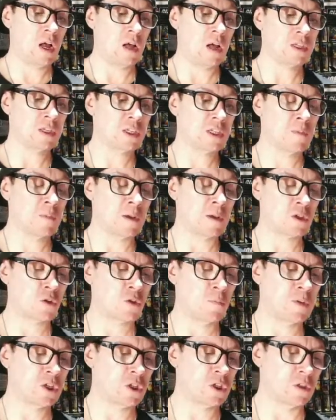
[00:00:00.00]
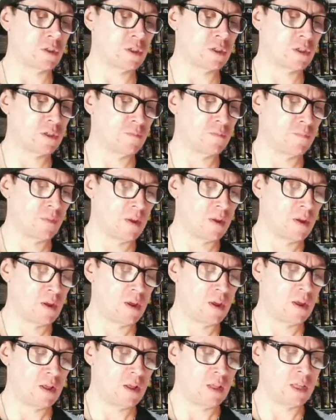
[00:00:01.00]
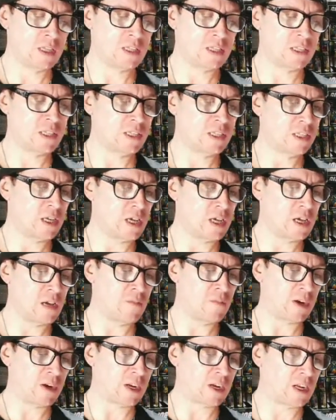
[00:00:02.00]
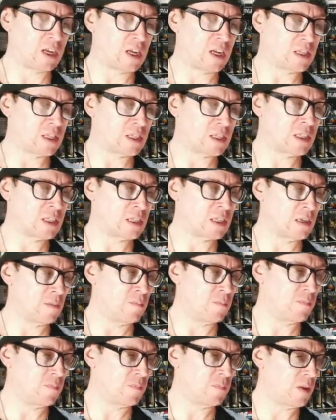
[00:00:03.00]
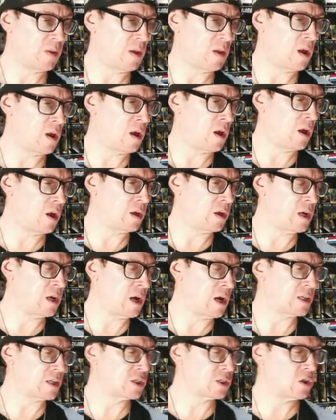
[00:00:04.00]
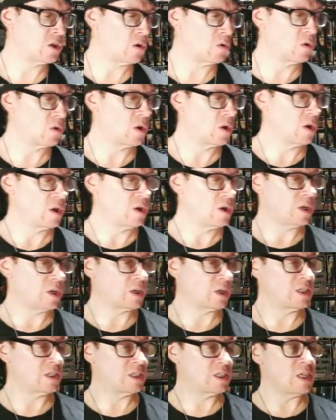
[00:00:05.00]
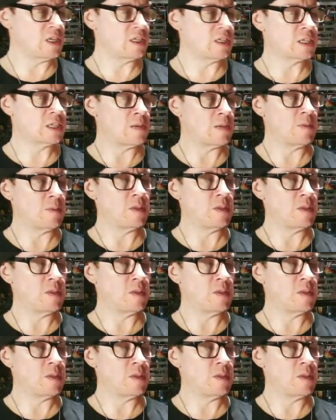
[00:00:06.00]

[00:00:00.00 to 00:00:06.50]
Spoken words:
Special Missions. Let's see if I can get some. So you can see some of